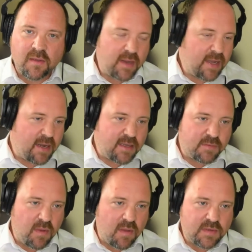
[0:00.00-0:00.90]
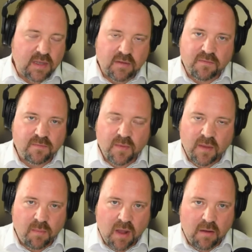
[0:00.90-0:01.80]
Again, it's maybe
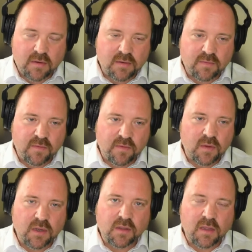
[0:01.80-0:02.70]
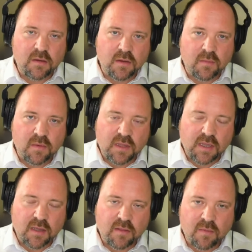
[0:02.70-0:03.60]
self-apparent for the work that you do, but I think
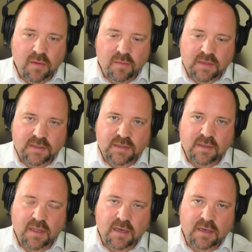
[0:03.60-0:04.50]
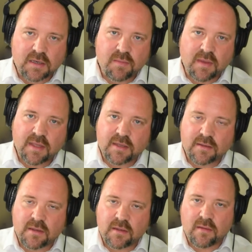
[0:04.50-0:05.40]
other people it's harder to make that
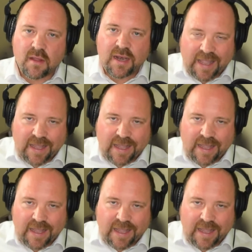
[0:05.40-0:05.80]
link.